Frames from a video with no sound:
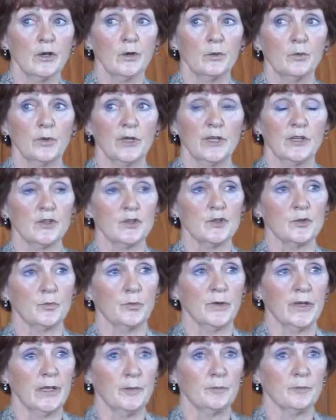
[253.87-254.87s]
which
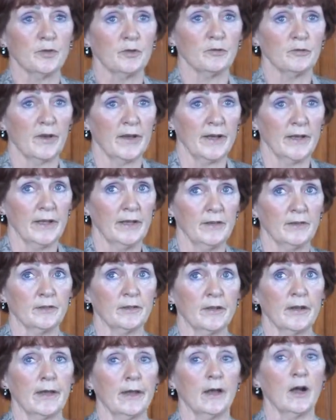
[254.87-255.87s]
we provide
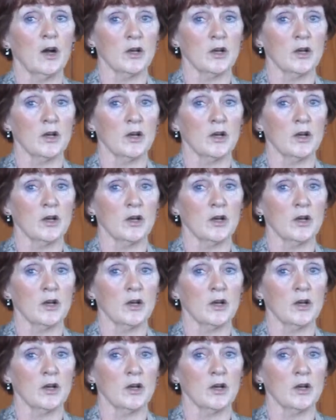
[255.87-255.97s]
uh,